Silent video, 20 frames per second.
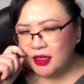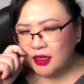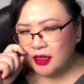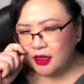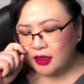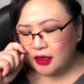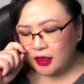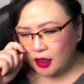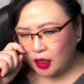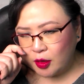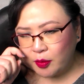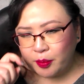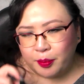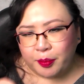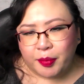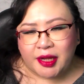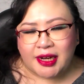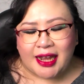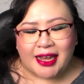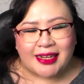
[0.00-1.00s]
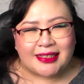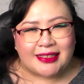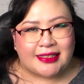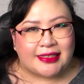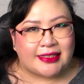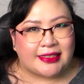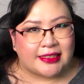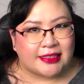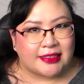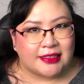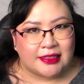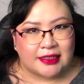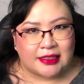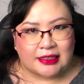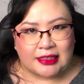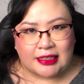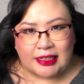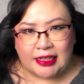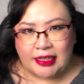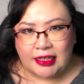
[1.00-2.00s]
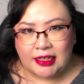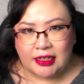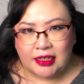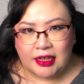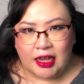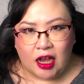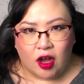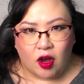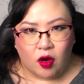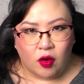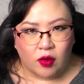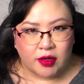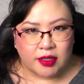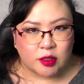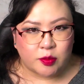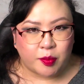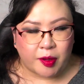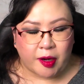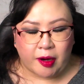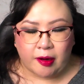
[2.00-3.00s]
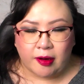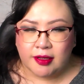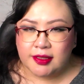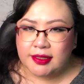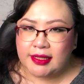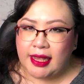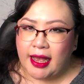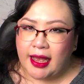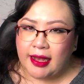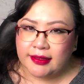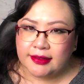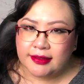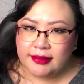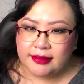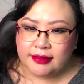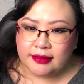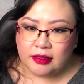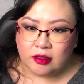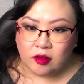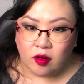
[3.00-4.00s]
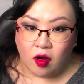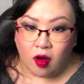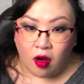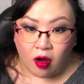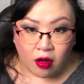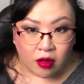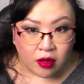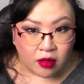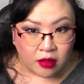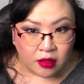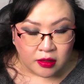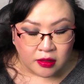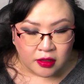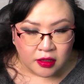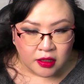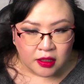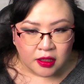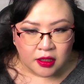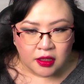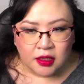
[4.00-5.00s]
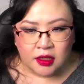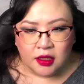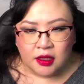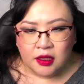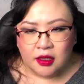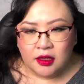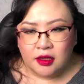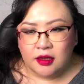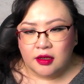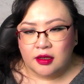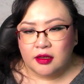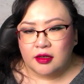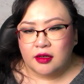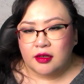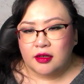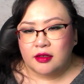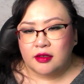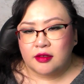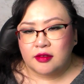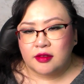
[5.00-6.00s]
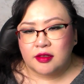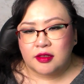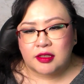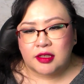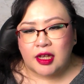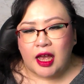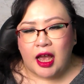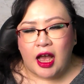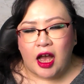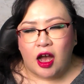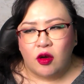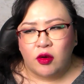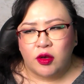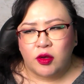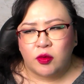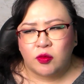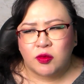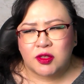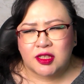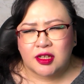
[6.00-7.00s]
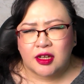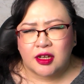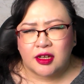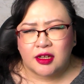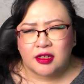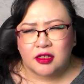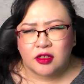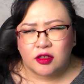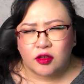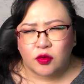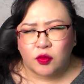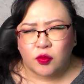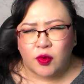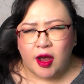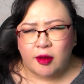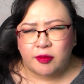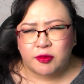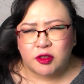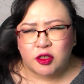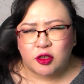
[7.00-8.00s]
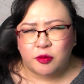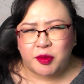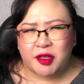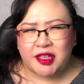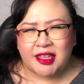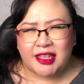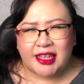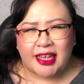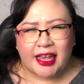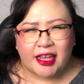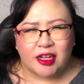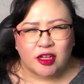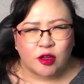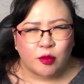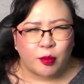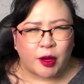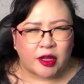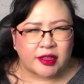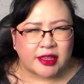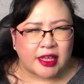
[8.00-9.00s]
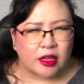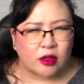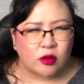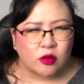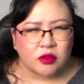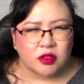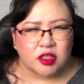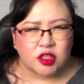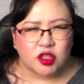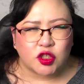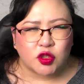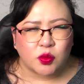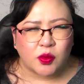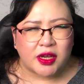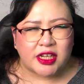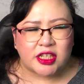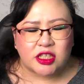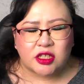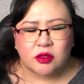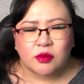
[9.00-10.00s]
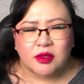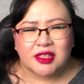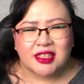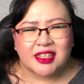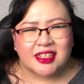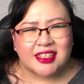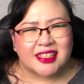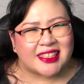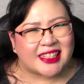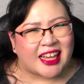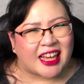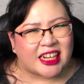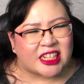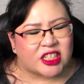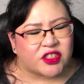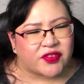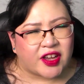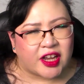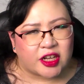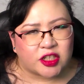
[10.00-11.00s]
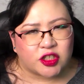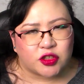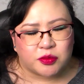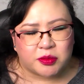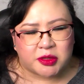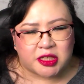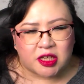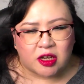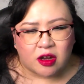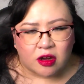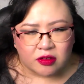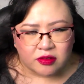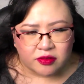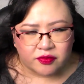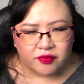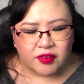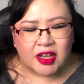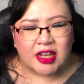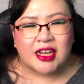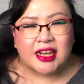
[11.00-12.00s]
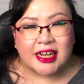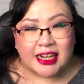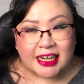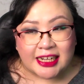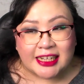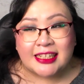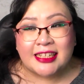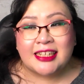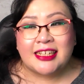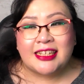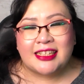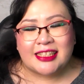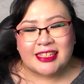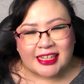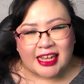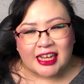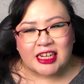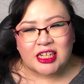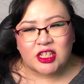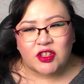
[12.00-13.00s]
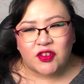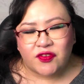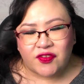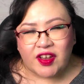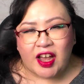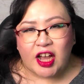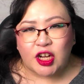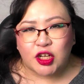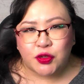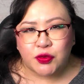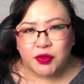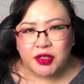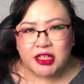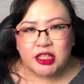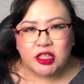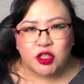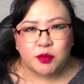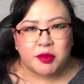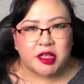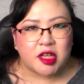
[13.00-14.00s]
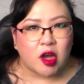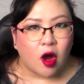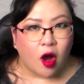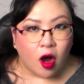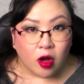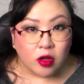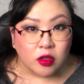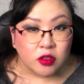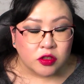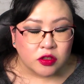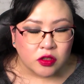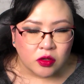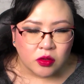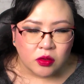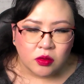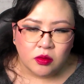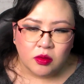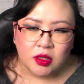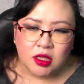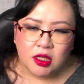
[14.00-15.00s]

uh, but i didn't like how his parents acted at all and how it was kind of wrapped up in the end about that whole situation was unsatisfactory to me unsatisfactory to me also